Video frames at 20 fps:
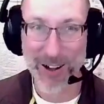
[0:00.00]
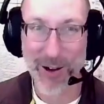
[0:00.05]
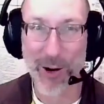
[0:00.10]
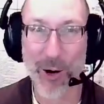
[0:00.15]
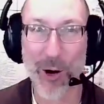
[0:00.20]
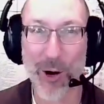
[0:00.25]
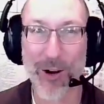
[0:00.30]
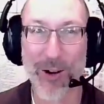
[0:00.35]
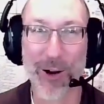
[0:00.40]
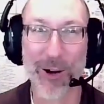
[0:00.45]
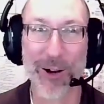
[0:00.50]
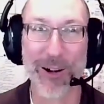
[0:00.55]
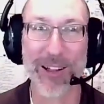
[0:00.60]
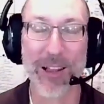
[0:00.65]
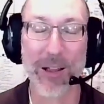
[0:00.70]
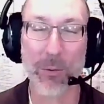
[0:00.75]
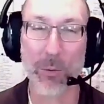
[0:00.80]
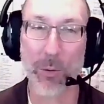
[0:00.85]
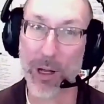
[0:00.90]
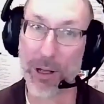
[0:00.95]

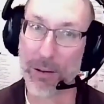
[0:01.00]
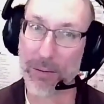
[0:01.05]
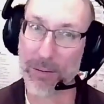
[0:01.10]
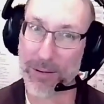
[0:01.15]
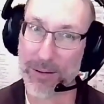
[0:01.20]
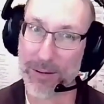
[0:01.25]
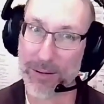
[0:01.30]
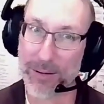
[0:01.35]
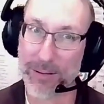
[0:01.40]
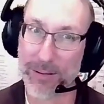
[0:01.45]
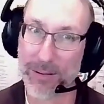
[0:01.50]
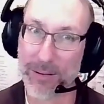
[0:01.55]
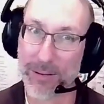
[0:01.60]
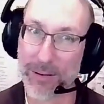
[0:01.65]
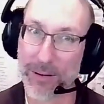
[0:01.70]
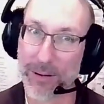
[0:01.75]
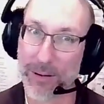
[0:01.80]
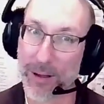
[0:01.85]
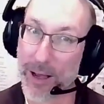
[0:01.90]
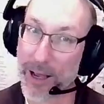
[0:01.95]
Hardly. Well,
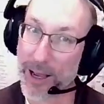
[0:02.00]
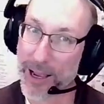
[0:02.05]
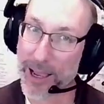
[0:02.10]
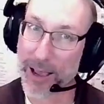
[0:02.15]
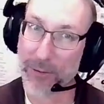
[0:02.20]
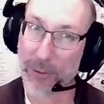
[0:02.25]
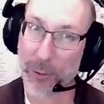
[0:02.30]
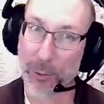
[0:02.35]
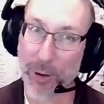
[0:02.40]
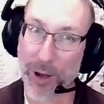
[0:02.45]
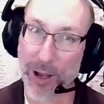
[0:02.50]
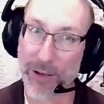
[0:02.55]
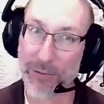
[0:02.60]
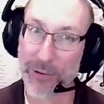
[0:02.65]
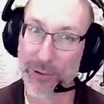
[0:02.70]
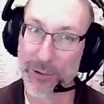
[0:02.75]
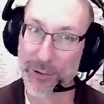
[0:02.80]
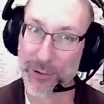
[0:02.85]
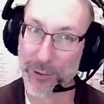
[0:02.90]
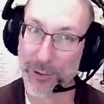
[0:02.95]
I have a
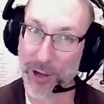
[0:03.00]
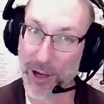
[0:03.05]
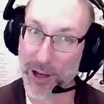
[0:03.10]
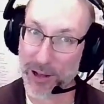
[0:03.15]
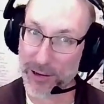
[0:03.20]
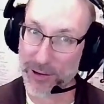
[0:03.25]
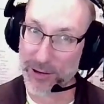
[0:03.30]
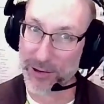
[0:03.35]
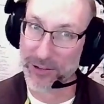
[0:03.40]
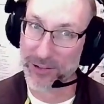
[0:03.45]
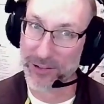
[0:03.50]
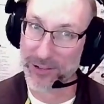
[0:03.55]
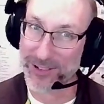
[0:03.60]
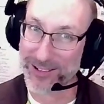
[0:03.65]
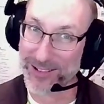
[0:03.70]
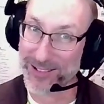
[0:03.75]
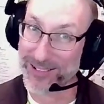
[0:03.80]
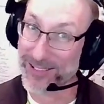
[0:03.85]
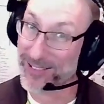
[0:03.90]
wife and 2 daughters.